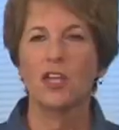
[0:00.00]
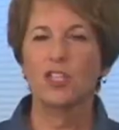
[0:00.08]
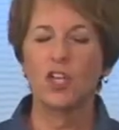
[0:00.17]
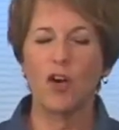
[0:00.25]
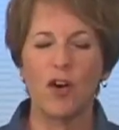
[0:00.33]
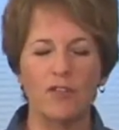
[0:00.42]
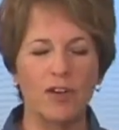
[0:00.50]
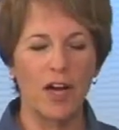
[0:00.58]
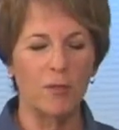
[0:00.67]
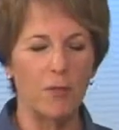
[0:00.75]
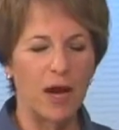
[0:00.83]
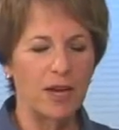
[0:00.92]
So I've
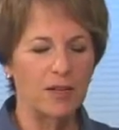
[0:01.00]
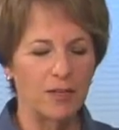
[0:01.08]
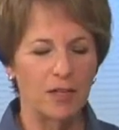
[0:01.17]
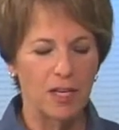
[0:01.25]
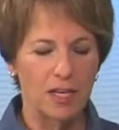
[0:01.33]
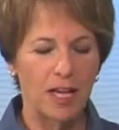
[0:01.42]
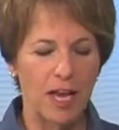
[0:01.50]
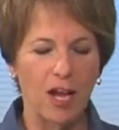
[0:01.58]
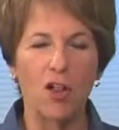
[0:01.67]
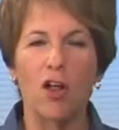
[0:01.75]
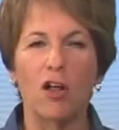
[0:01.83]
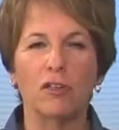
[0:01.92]
got my
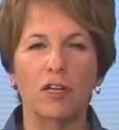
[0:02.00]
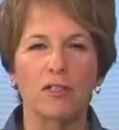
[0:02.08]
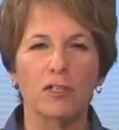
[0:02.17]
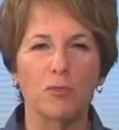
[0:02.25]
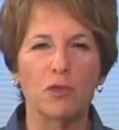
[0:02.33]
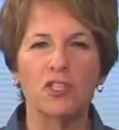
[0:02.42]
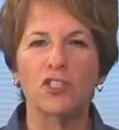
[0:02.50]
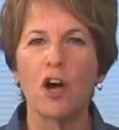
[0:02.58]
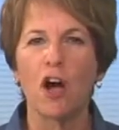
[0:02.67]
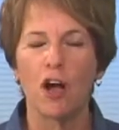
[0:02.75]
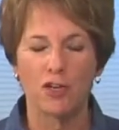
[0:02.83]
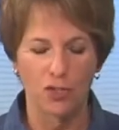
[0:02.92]
kale all nice and
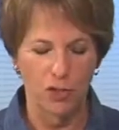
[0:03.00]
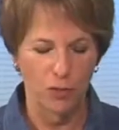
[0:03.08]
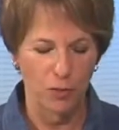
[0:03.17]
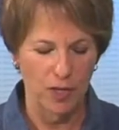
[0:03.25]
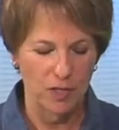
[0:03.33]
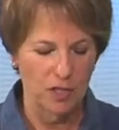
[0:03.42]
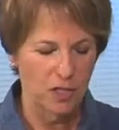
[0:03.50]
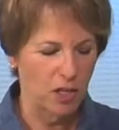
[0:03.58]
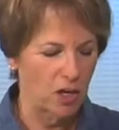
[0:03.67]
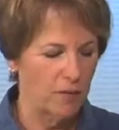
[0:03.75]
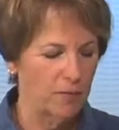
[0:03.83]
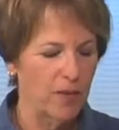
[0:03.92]
massaged and rinsed
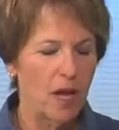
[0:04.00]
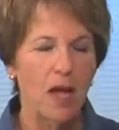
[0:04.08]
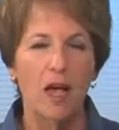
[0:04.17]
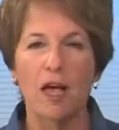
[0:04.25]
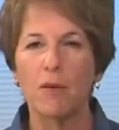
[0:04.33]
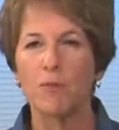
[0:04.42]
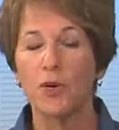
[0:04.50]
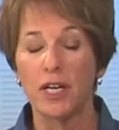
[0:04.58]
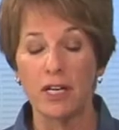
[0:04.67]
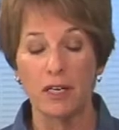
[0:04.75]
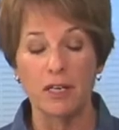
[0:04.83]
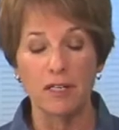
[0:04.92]
here, and I'm
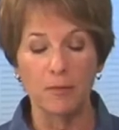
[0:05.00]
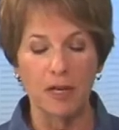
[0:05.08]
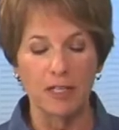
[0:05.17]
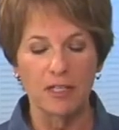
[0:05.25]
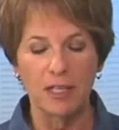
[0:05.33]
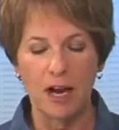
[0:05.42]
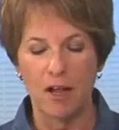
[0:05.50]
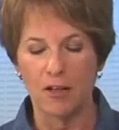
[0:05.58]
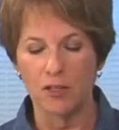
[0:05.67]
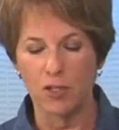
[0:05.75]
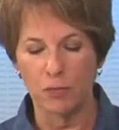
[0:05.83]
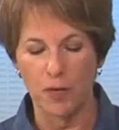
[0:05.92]
putting it into my
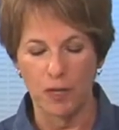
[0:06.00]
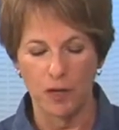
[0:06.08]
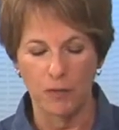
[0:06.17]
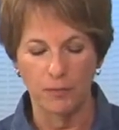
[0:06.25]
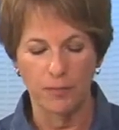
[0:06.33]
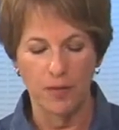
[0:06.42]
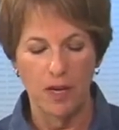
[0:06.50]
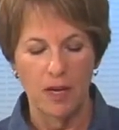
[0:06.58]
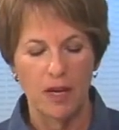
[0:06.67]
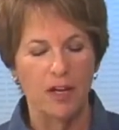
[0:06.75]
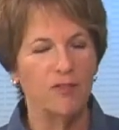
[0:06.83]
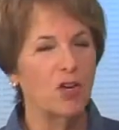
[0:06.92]
salad spinner.
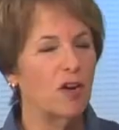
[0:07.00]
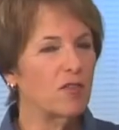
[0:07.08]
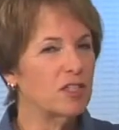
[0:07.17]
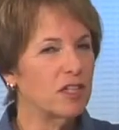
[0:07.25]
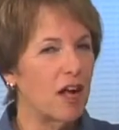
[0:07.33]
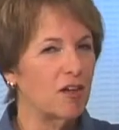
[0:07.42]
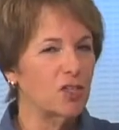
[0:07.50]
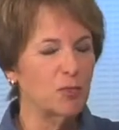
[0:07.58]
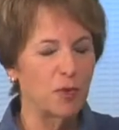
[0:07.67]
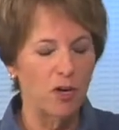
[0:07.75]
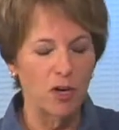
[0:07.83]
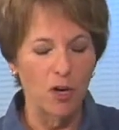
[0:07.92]
If you don't have a salad
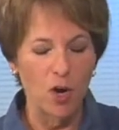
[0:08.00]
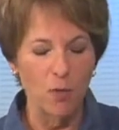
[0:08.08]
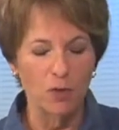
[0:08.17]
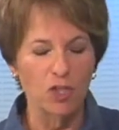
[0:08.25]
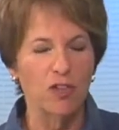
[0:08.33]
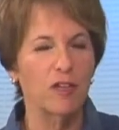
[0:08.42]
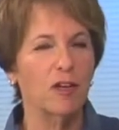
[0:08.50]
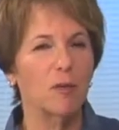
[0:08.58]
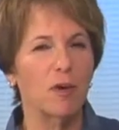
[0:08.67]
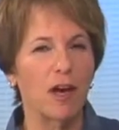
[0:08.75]
spinner at home, you should think